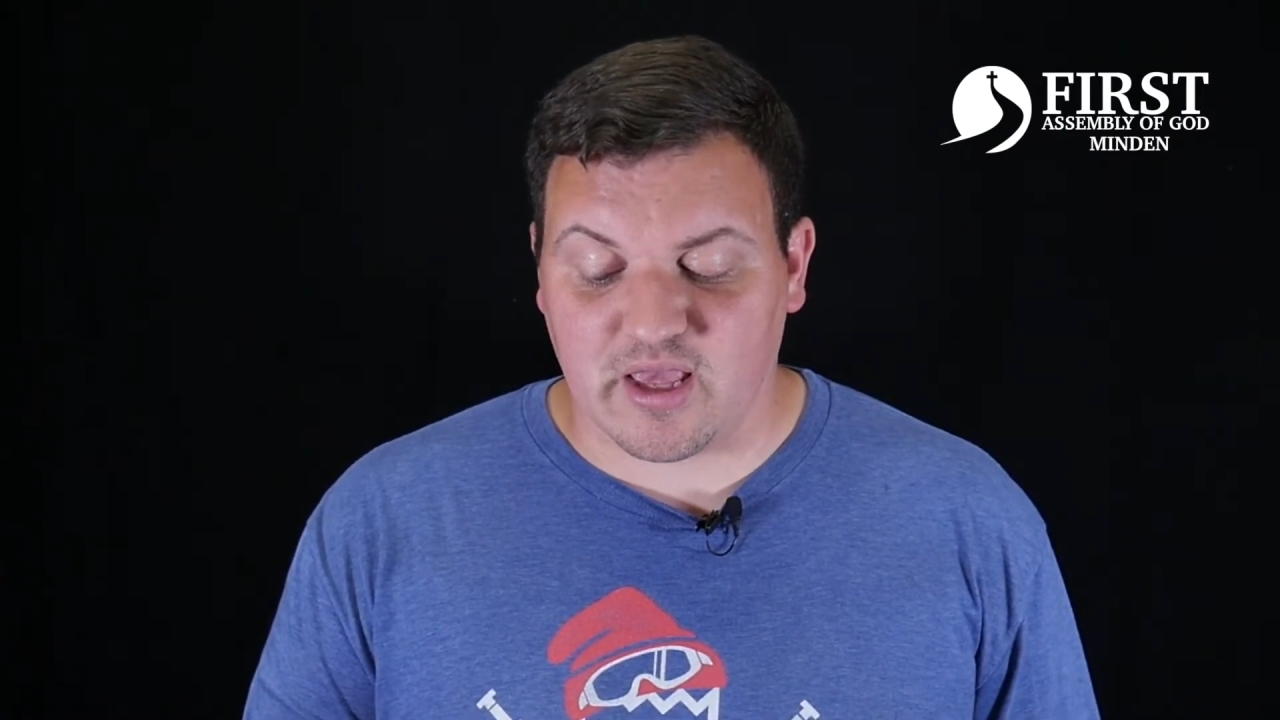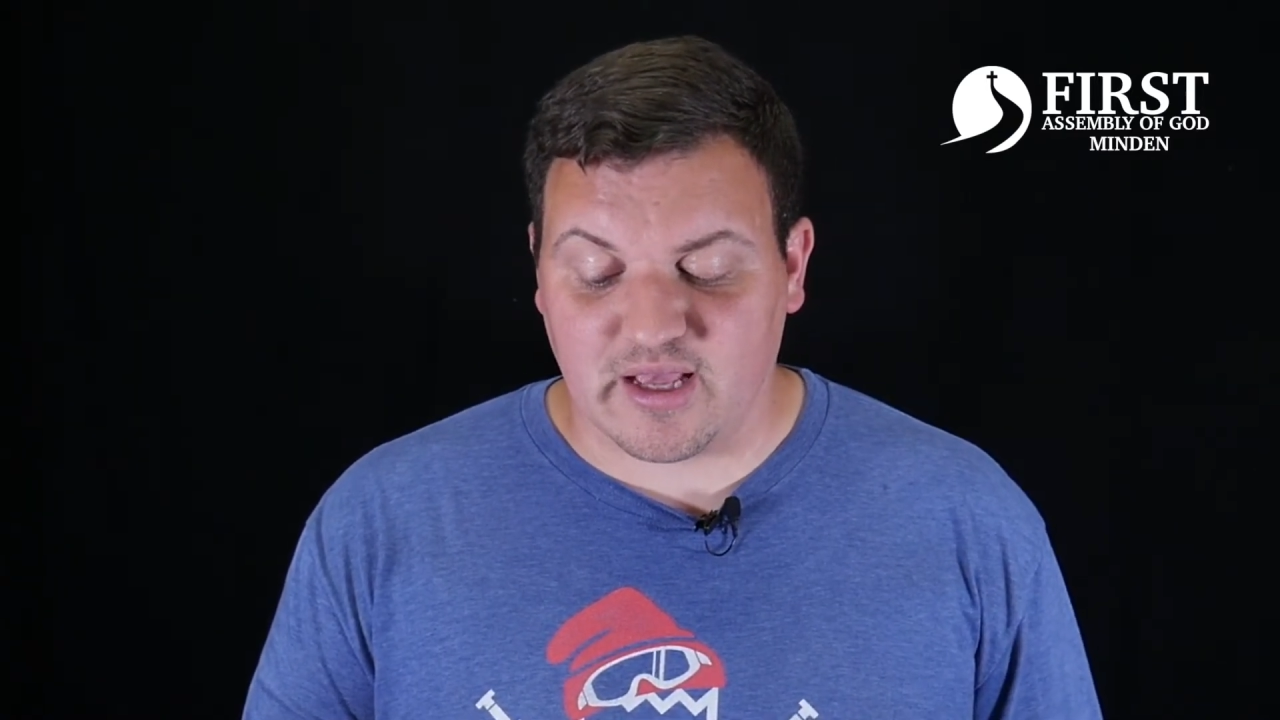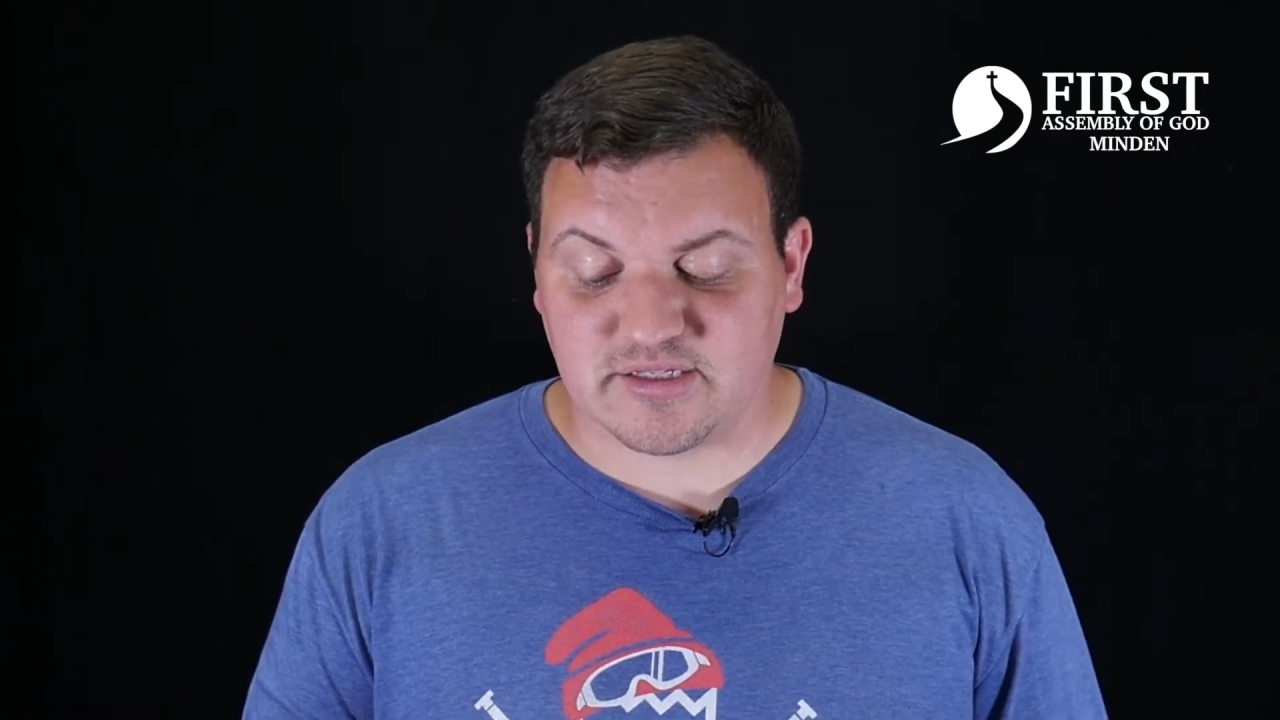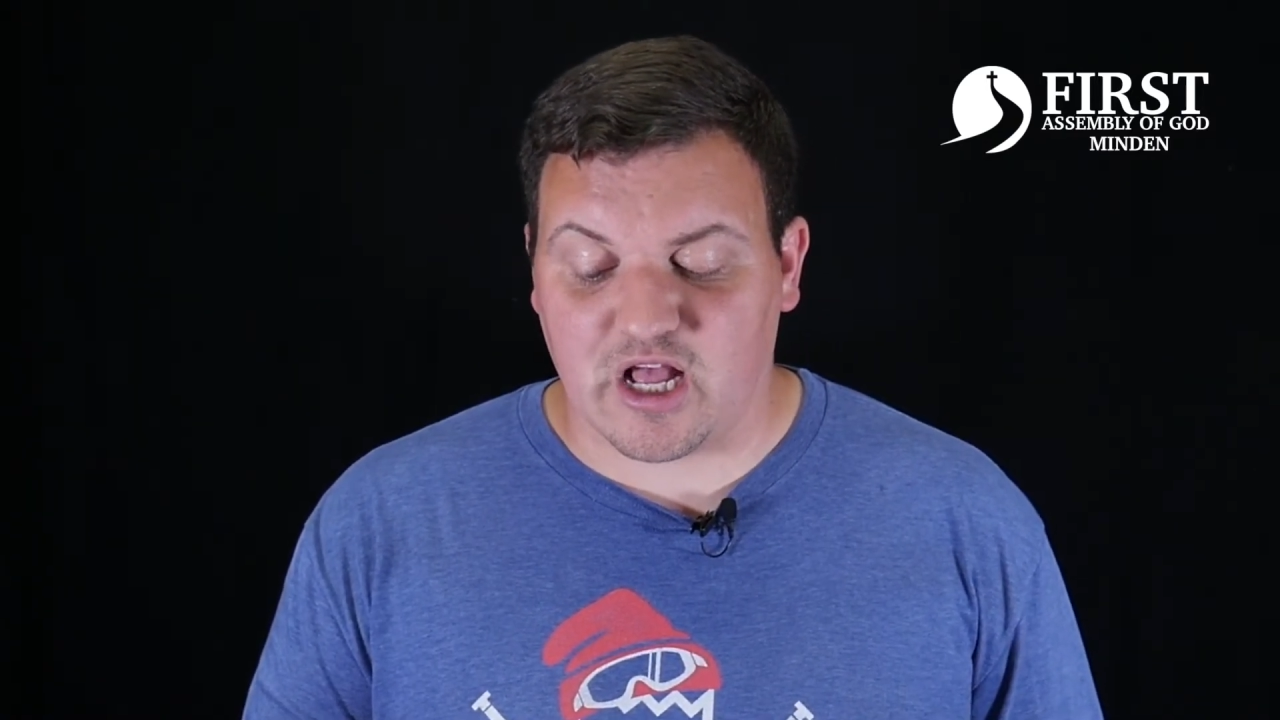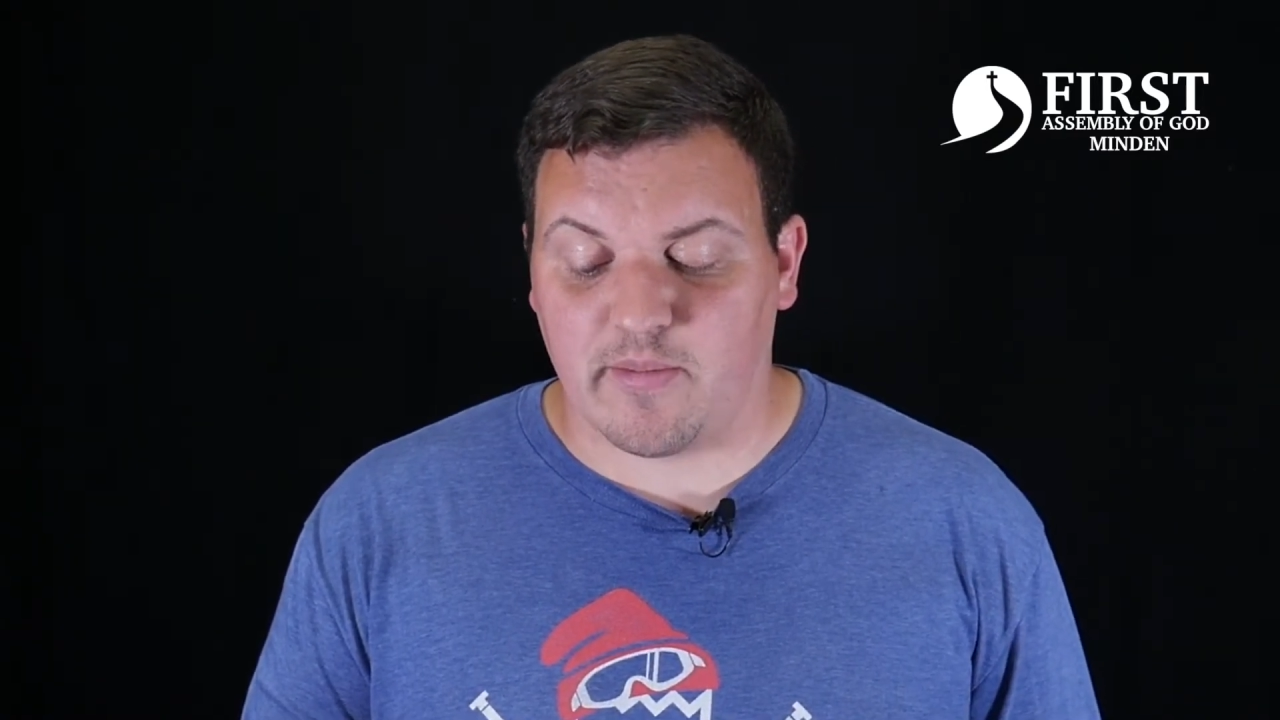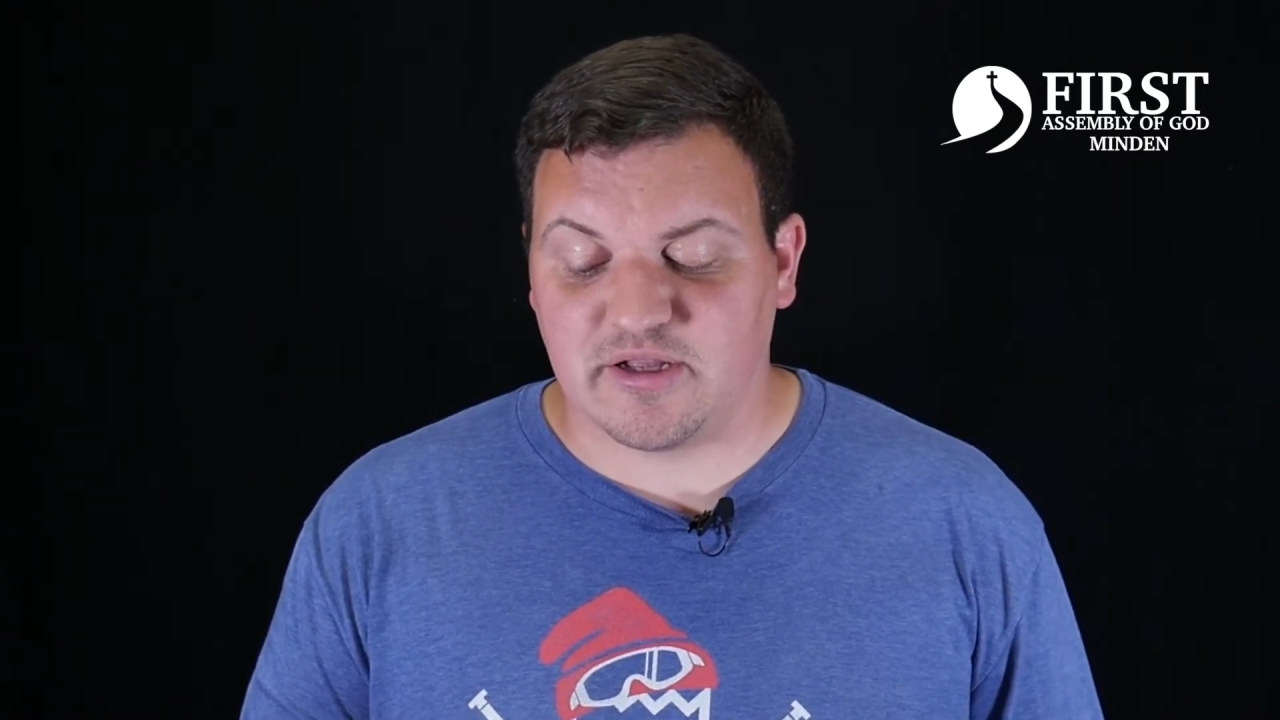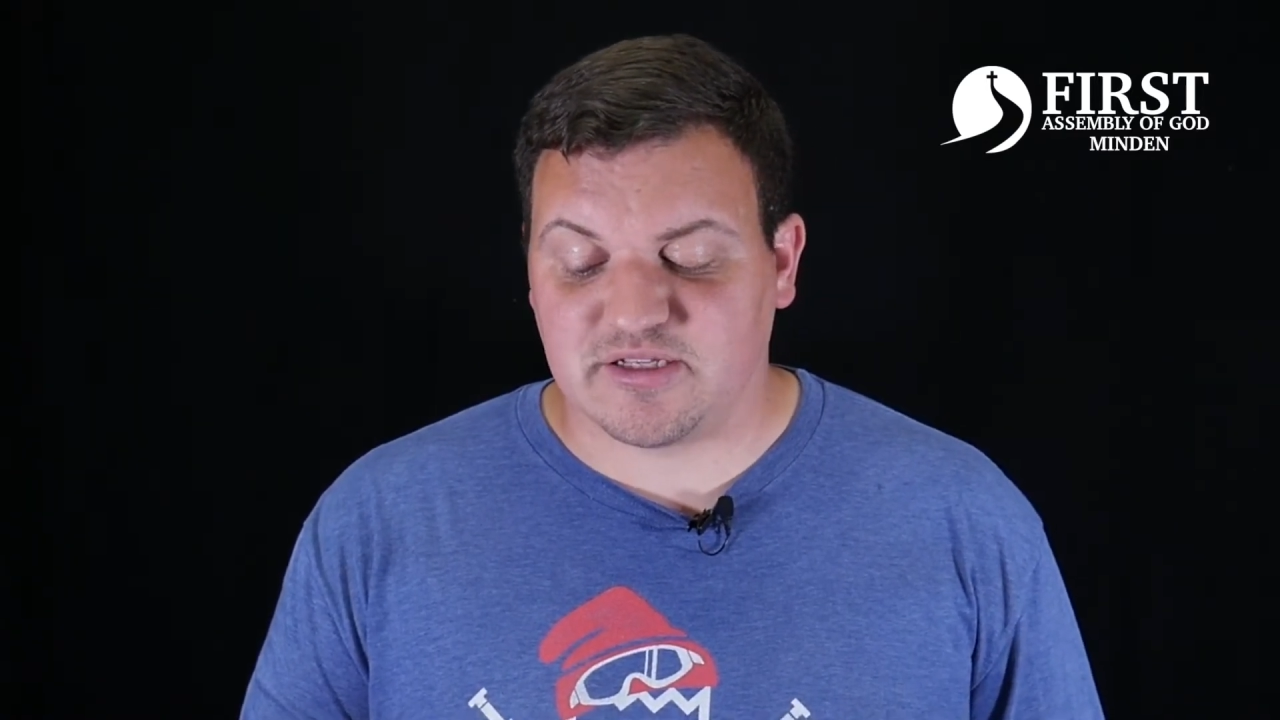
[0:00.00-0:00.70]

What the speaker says: King Solomon.